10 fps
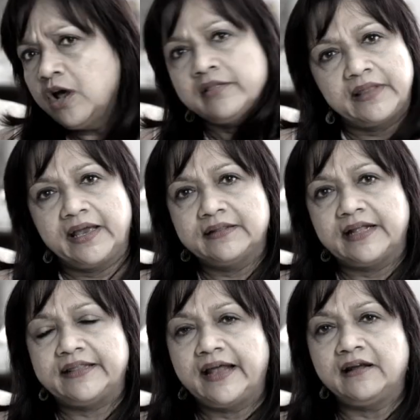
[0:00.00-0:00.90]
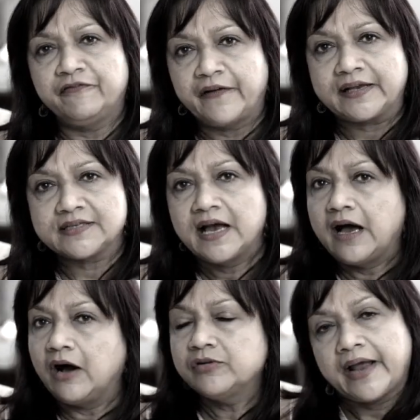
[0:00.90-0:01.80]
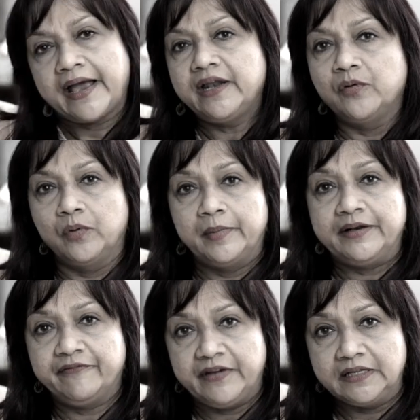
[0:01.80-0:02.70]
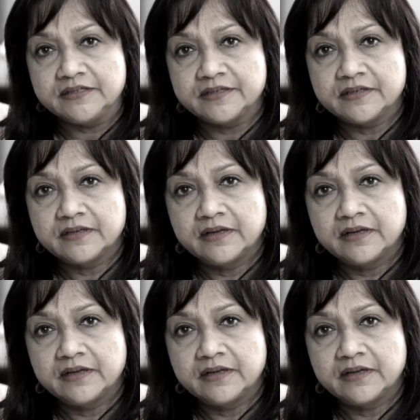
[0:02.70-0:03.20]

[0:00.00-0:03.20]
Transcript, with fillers: not think that that affects how tired a woman feels?